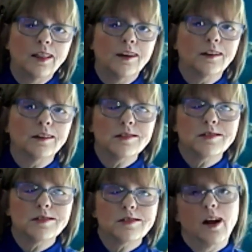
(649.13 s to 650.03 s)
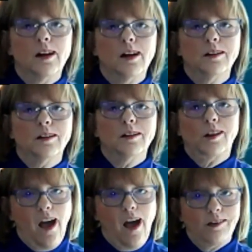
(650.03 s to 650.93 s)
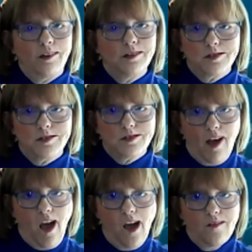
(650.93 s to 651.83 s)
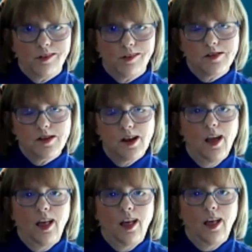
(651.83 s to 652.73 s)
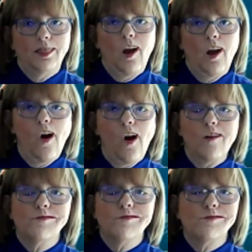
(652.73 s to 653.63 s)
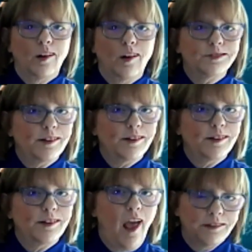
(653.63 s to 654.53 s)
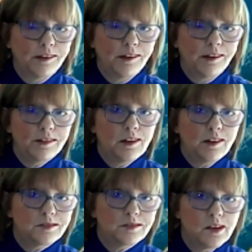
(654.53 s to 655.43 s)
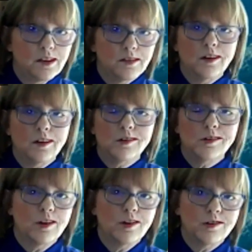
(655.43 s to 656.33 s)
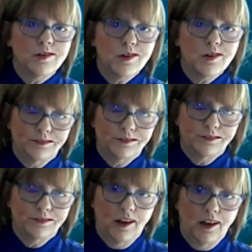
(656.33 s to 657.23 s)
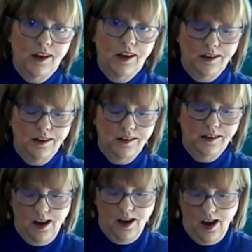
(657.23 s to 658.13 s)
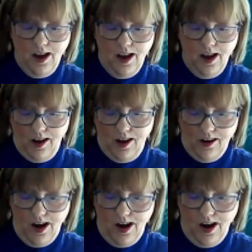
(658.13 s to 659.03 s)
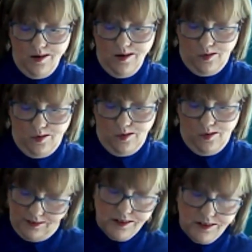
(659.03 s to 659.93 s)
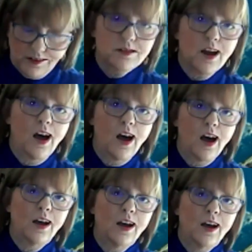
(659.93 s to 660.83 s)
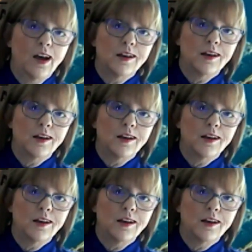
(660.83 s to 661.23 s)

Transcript: They're listed under Thriving Survivors. There are 4 different activities that you can do every day. One is exercise, one